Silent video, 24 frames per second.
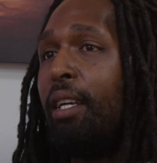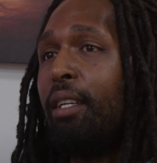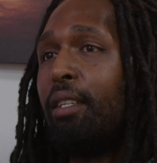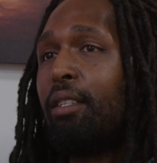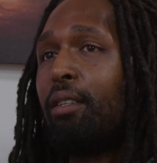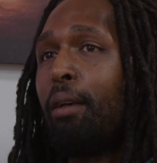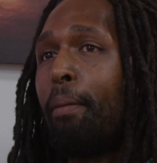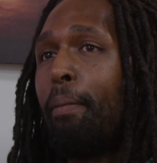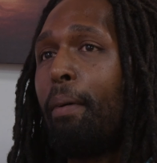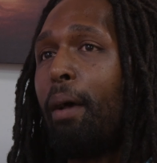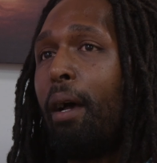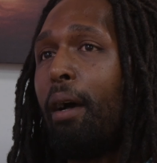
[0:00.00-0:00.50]

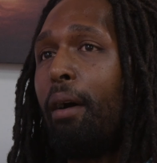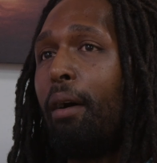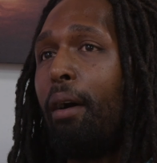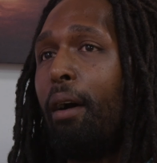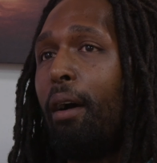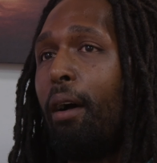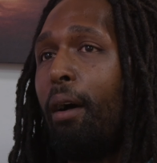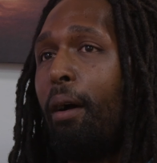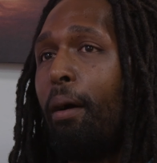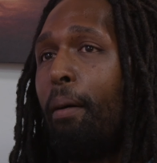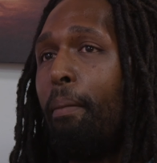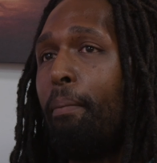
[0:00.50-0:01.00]
It's
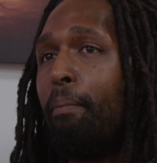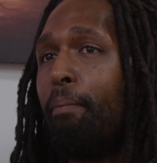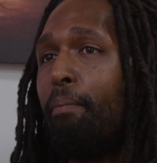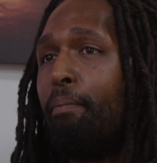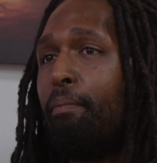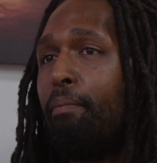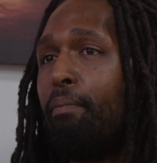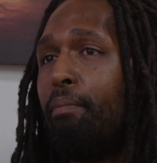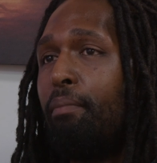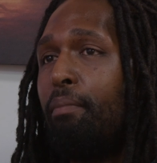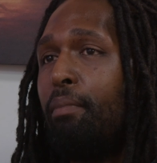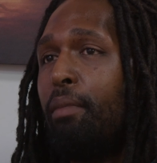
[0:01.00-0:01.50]
about
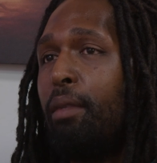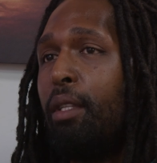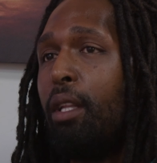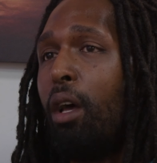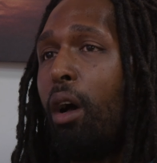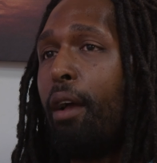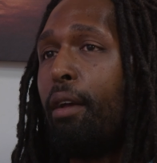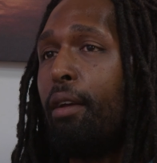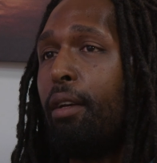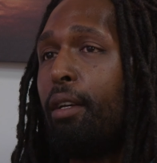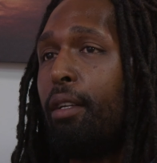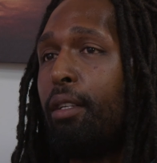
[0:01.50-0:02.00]

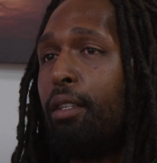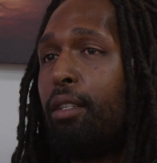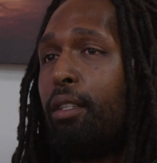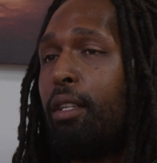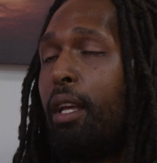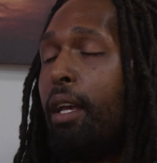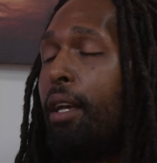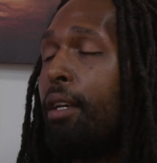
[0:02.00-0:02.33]
it's